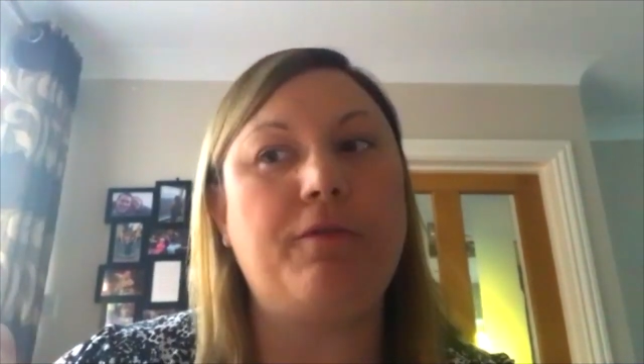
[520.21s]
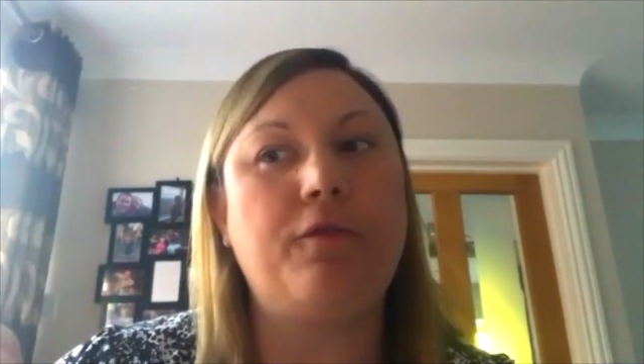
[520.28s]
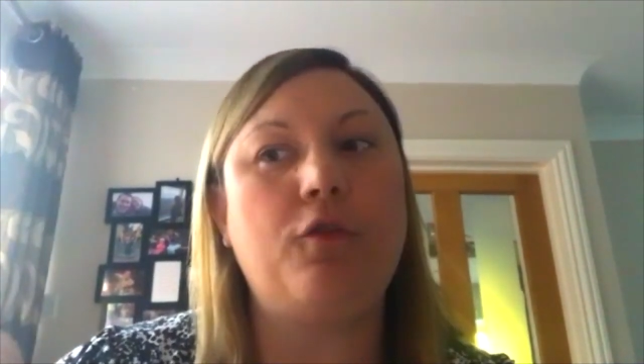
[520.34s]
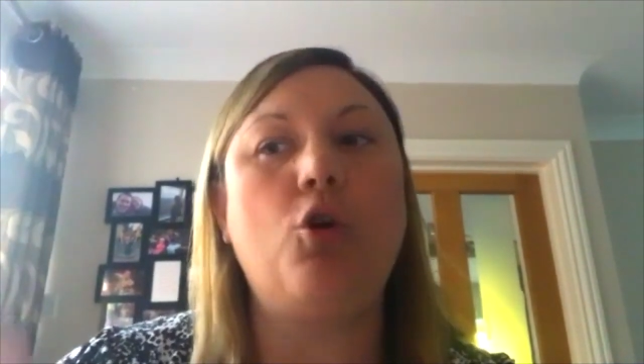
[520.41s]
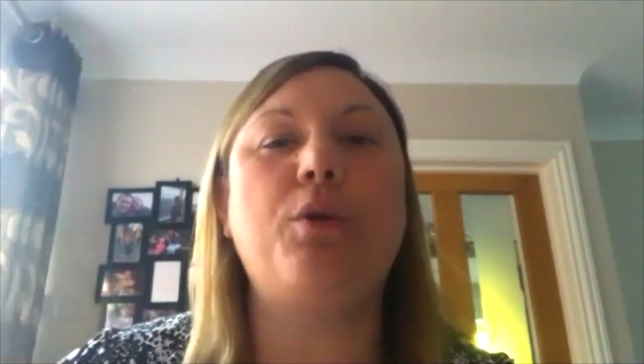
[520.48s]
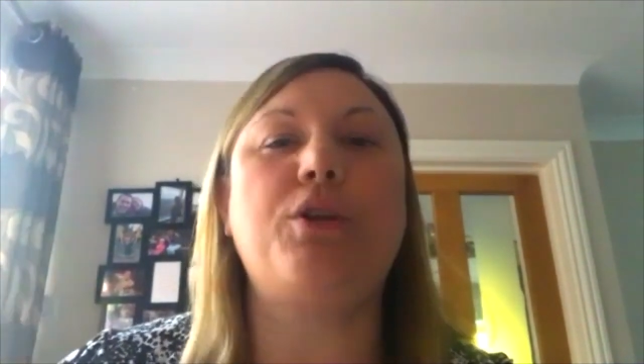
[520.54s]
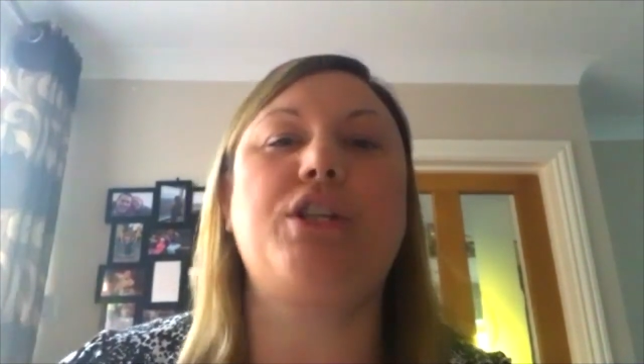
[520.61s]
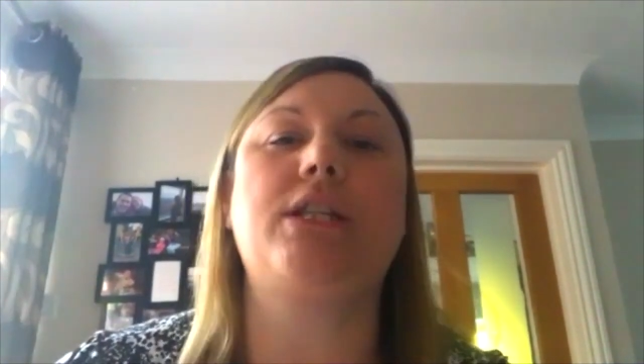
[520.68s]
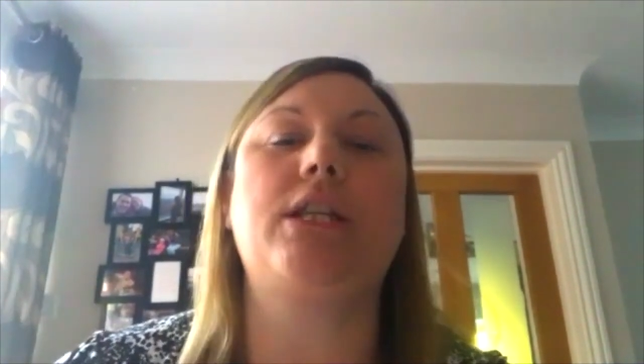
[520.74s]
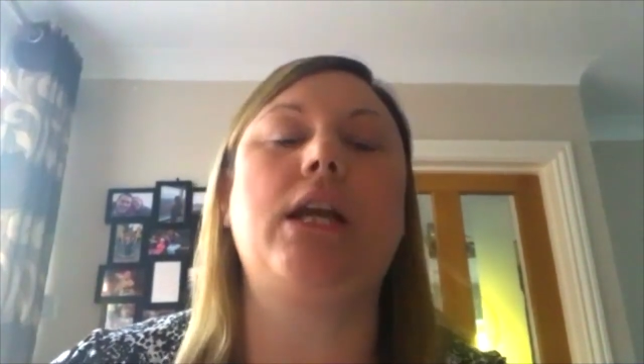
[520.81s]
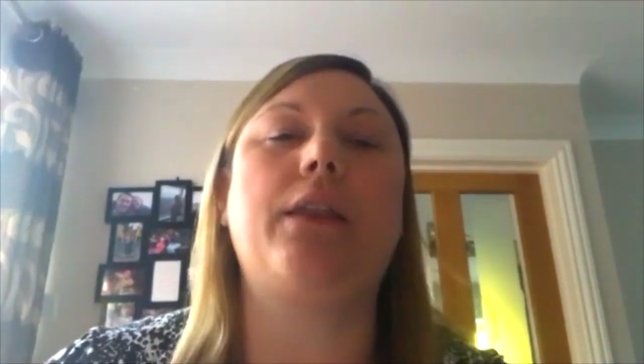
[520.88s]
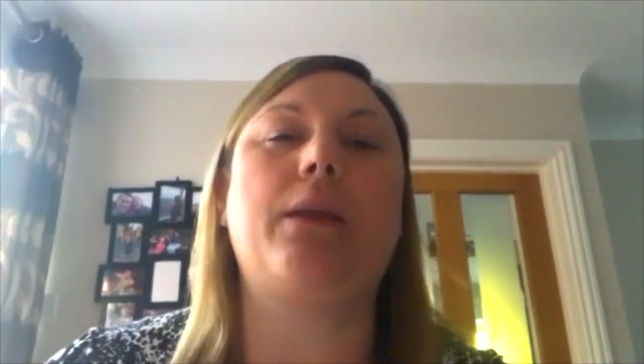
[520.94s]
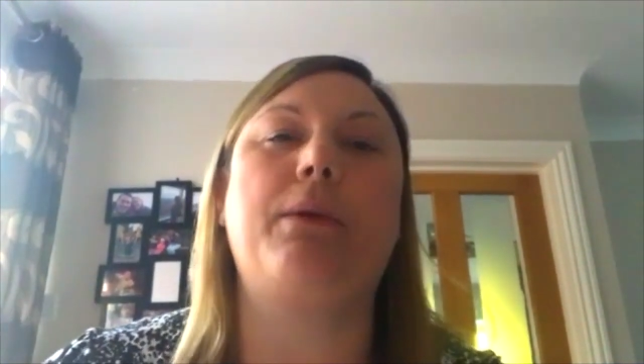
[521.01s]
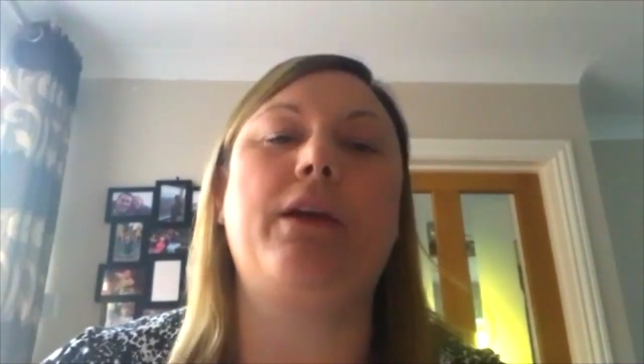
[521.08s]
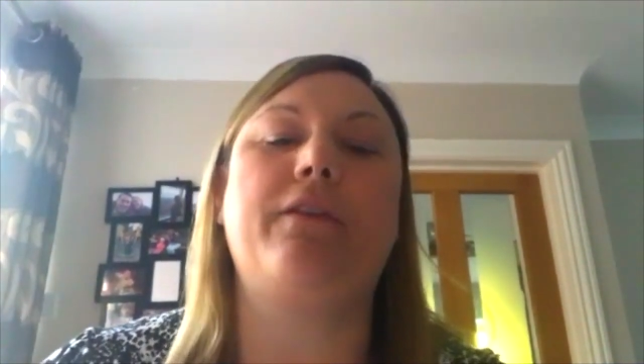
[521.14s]
for, which is the
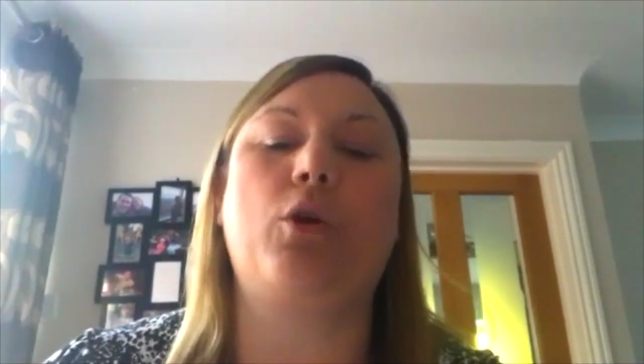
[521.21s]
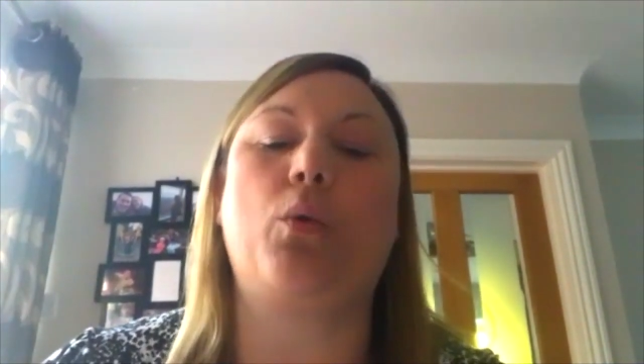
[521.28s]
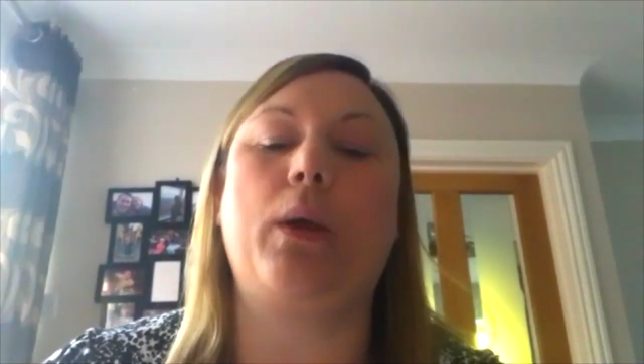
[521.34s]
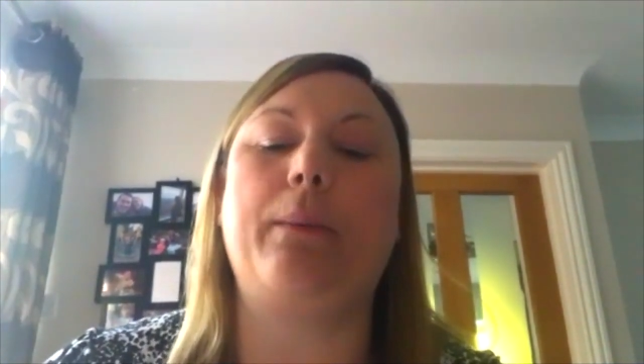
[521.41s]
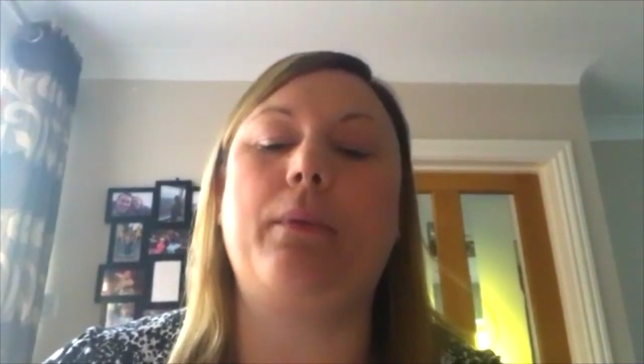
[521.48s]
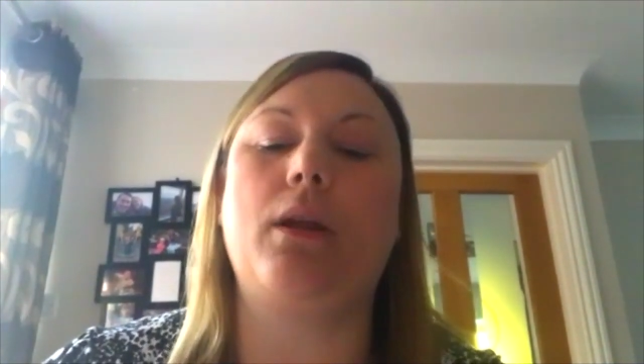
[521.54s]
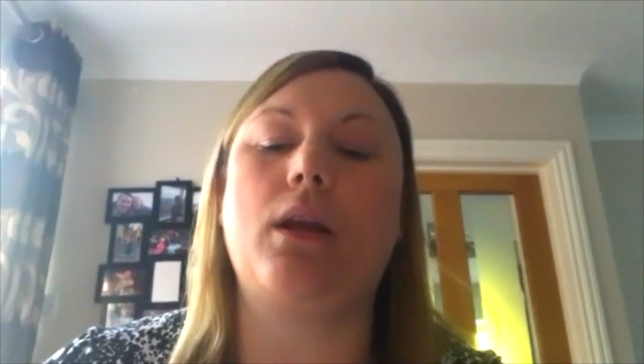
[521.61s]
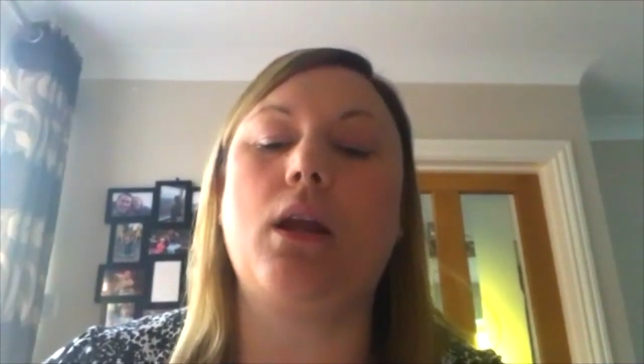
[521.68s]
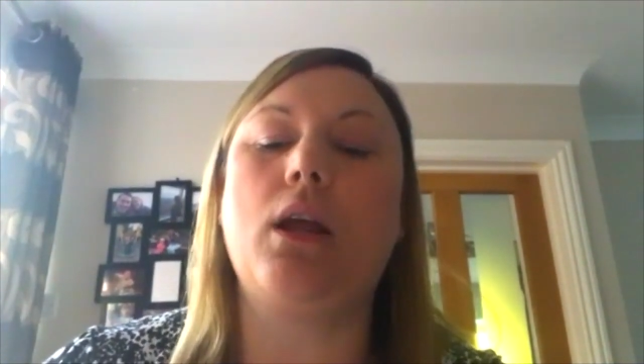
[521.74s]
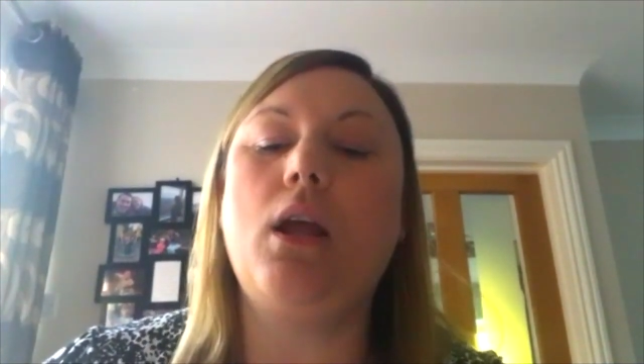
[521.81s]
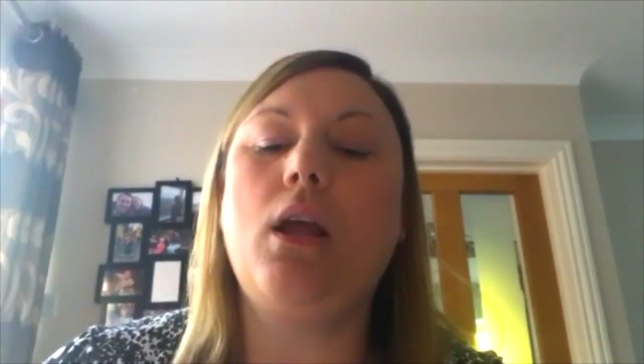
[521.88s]
other bit of equipment.